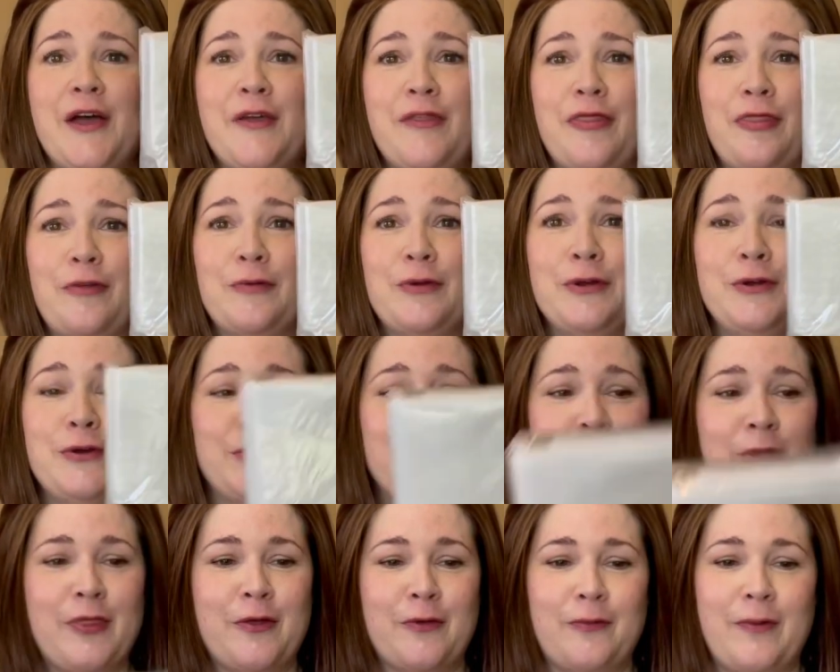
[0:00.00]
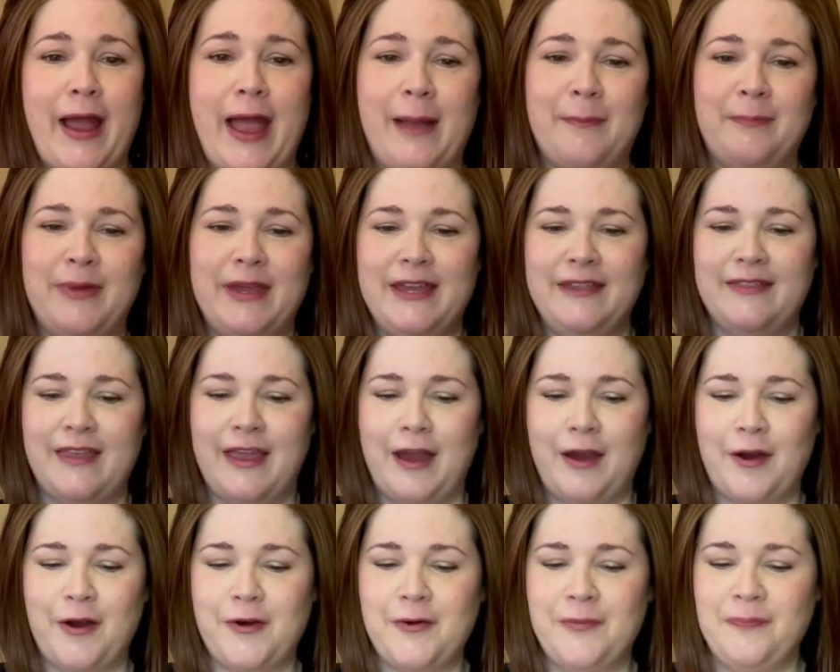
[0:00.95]
through the wrapping
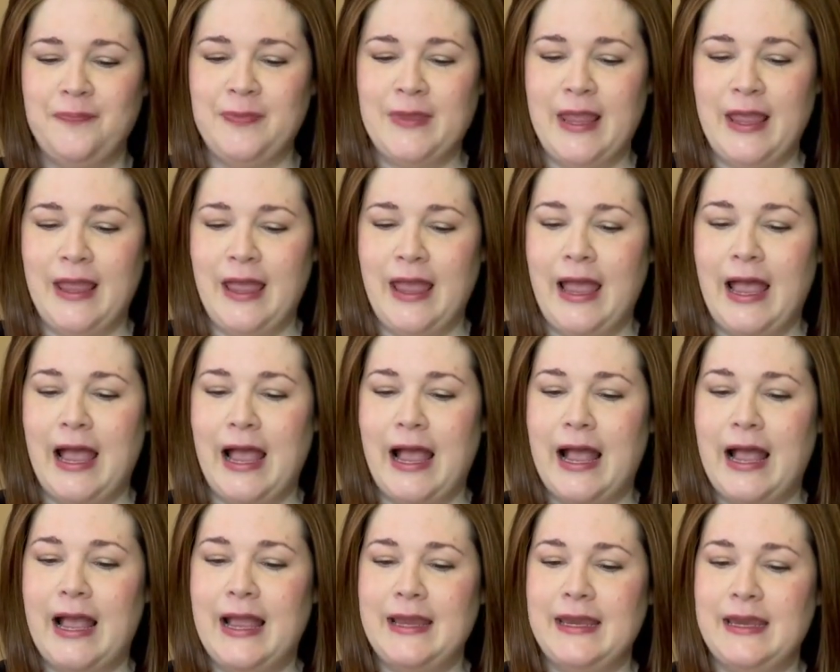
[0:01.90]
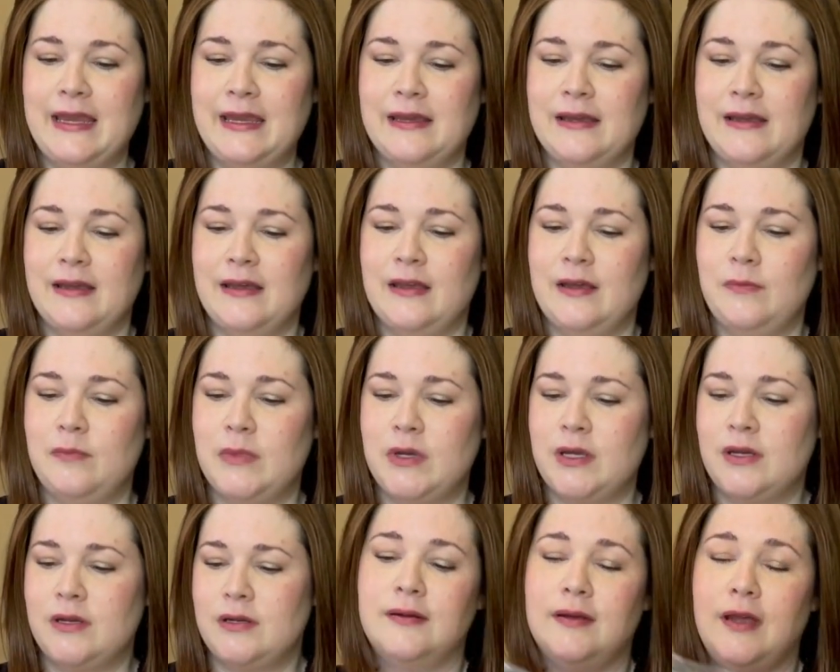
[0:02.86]
there. I
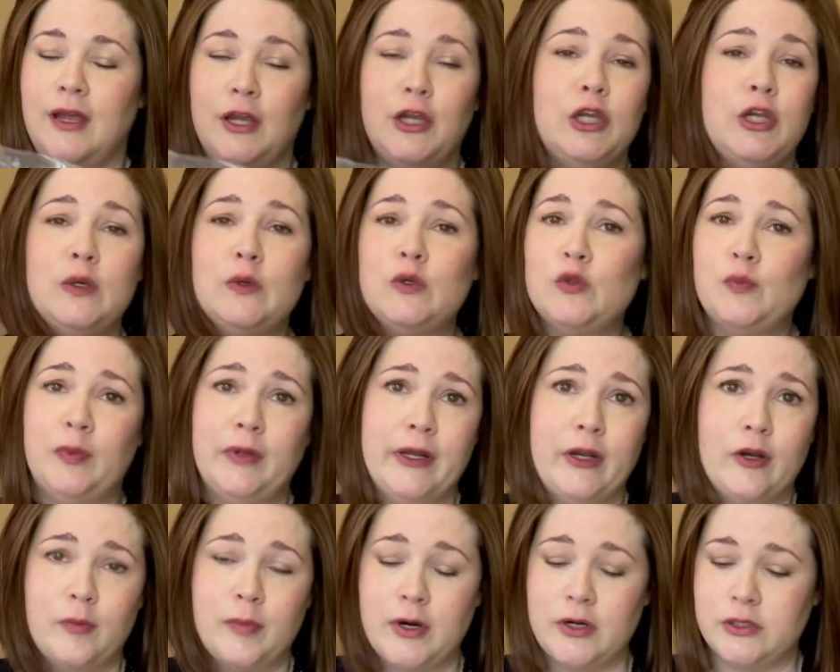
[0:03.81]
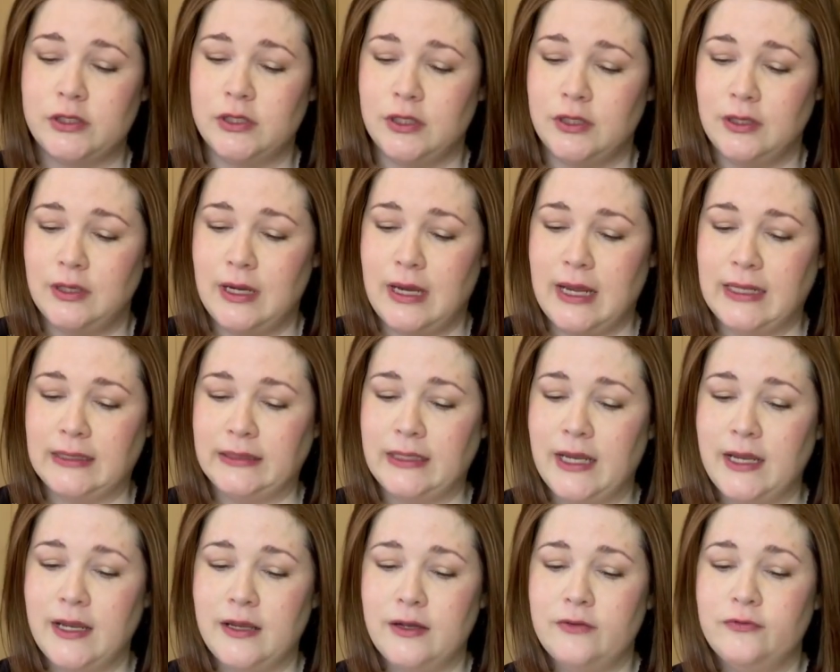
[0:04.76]
am a huge planner person. I
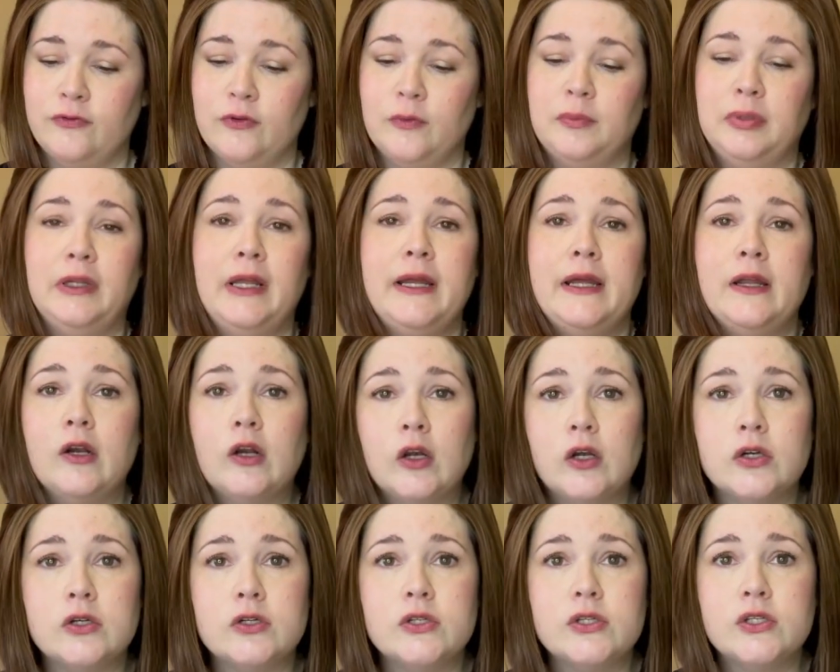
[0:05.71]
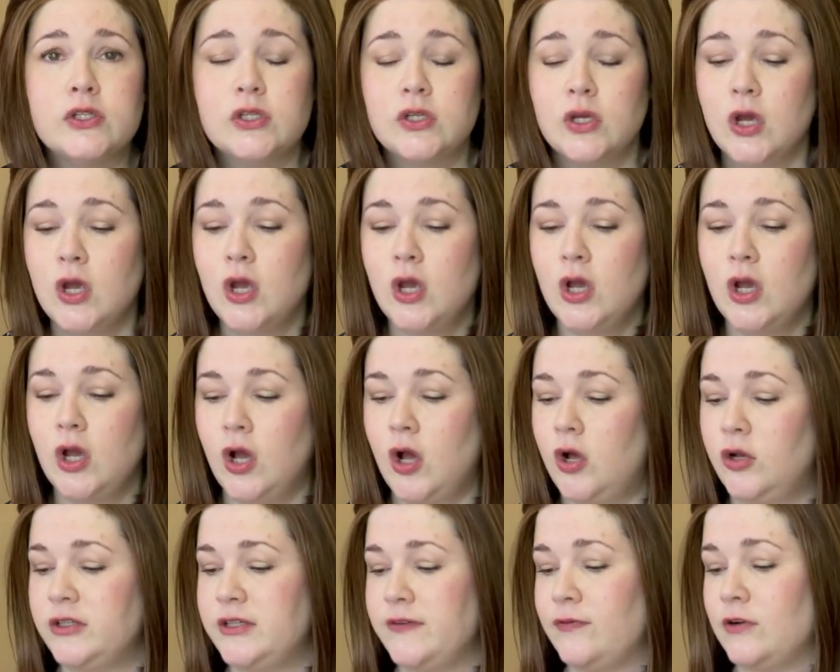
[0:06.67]
love planners,
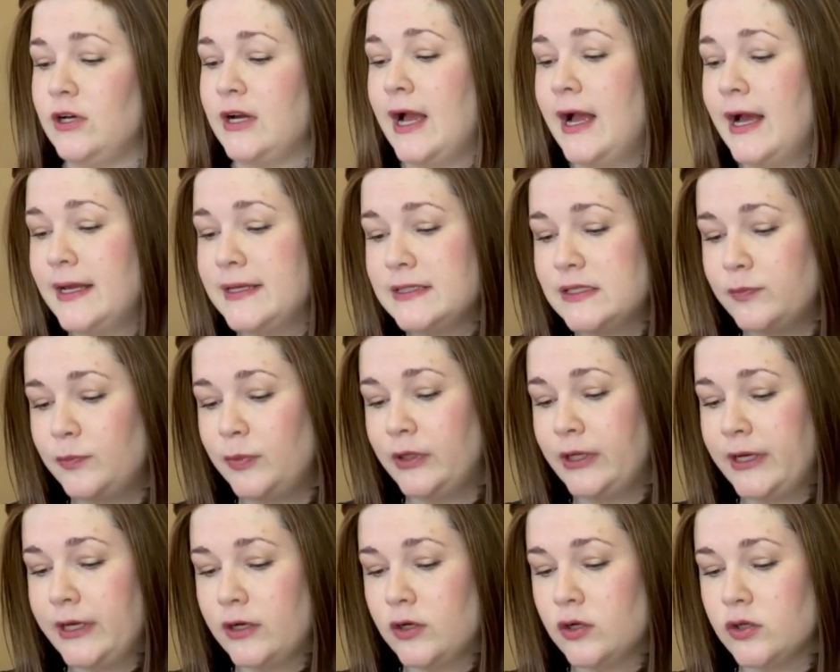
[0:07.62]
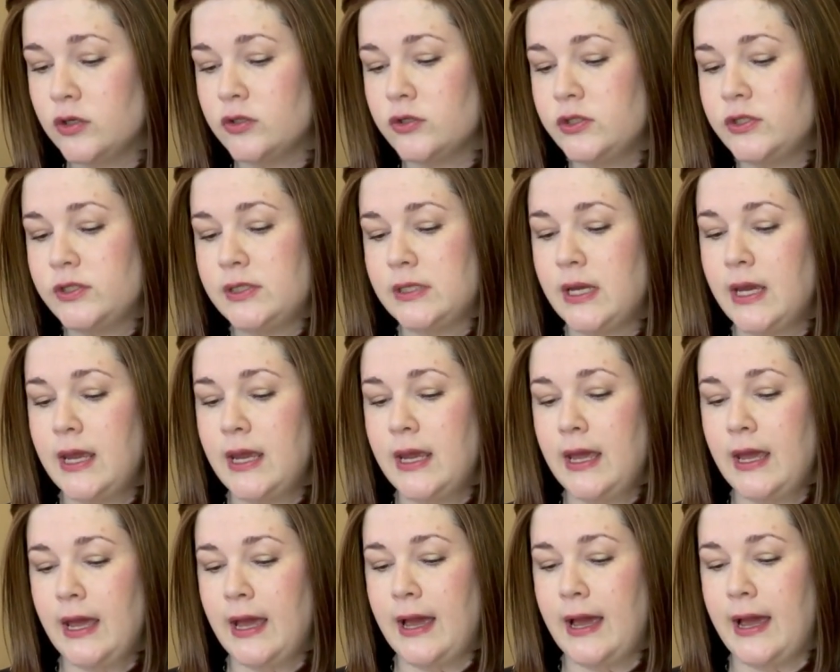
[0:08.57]
all different kinds of planners.
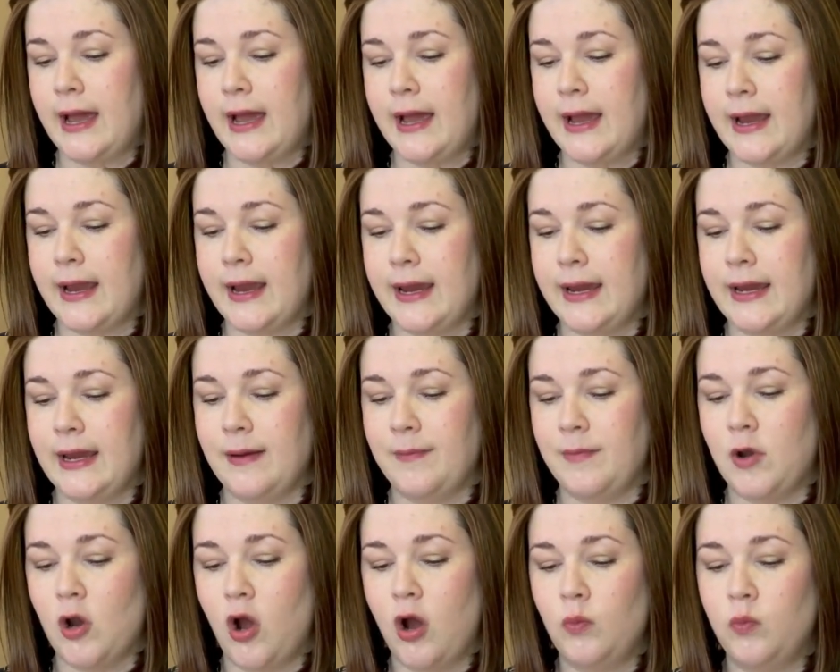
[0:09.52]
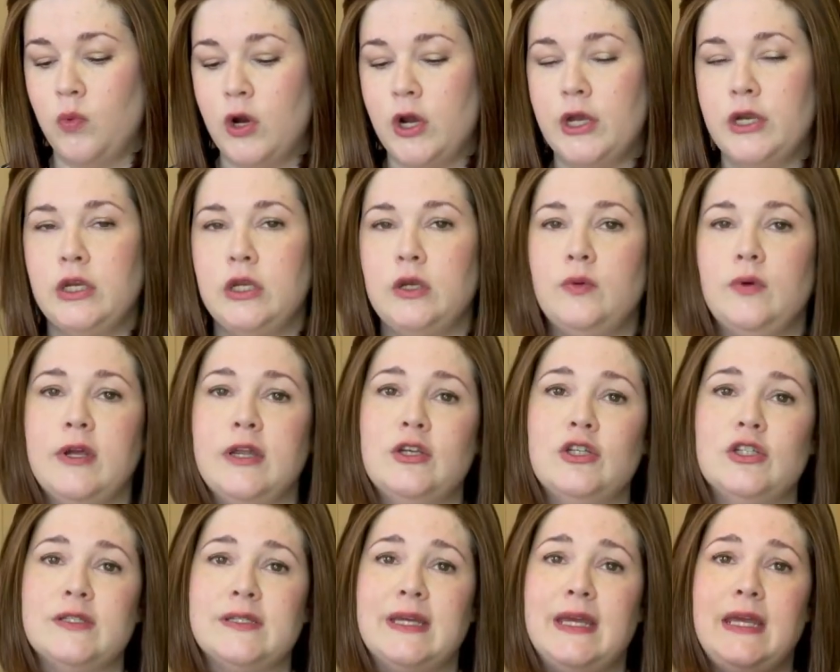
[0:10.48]
I am not one who can
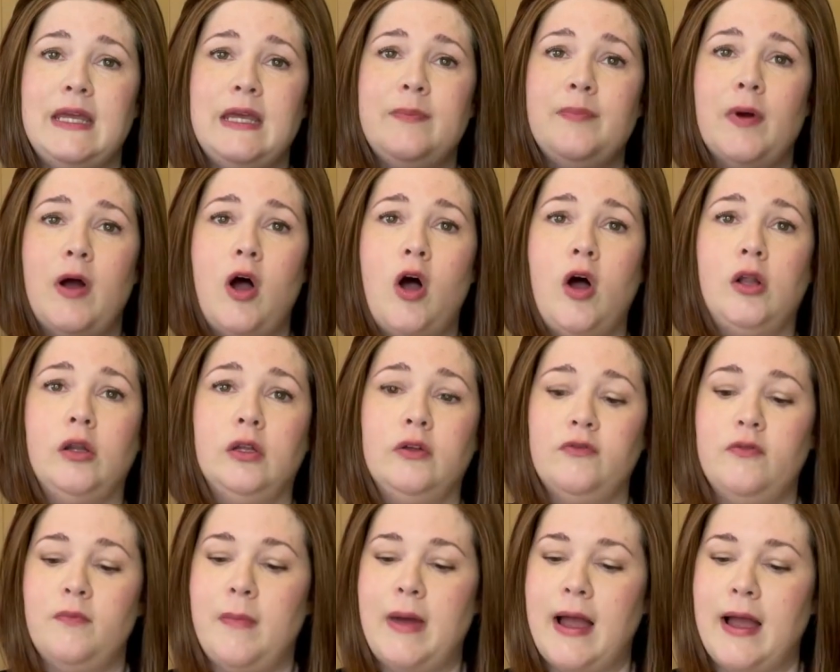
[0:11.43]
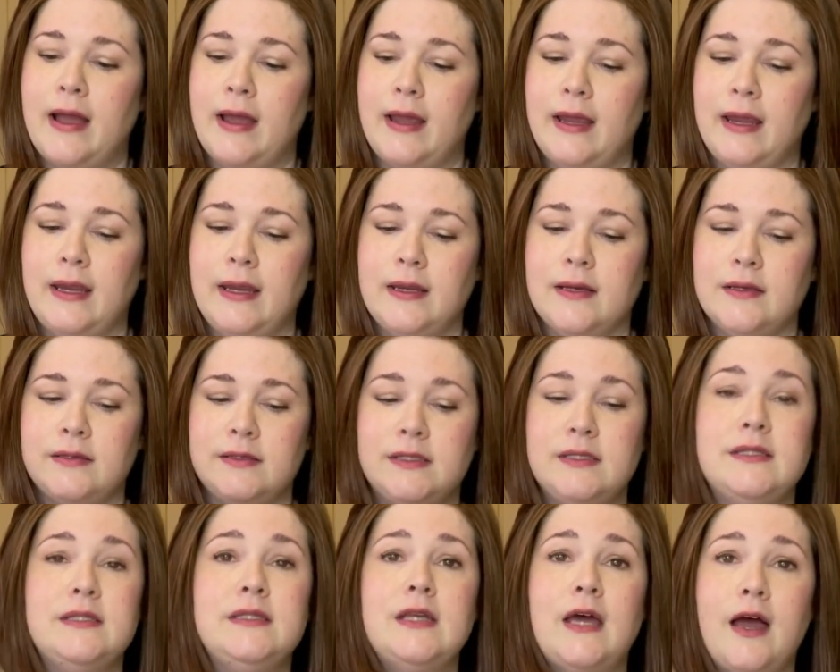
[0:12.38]
just keep all of my
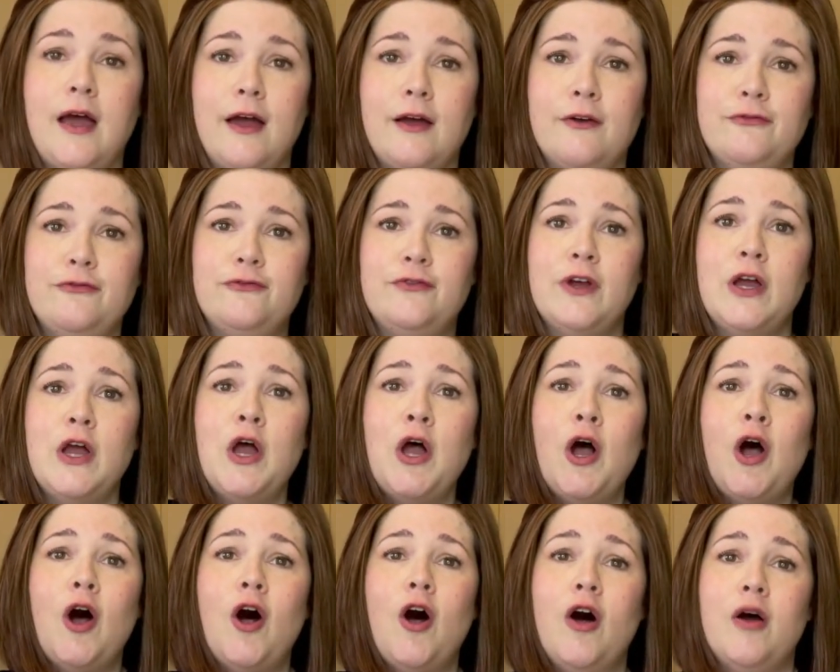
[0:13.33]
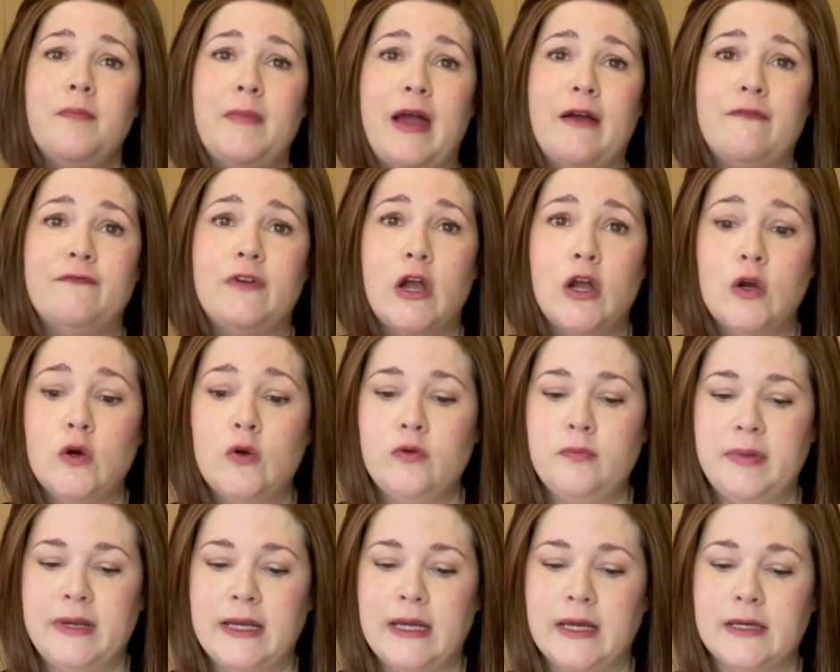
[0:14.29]
stuff on my
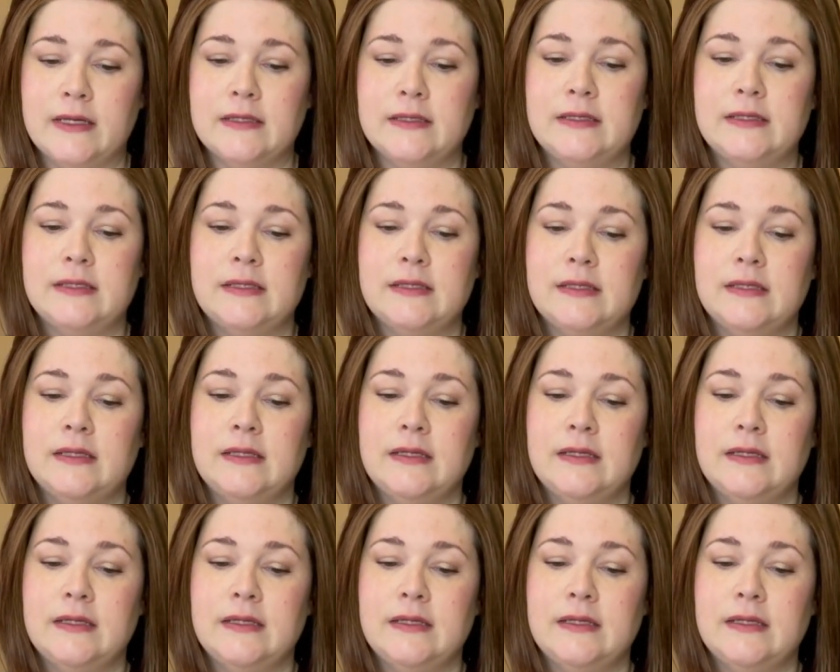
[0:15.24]
phone, because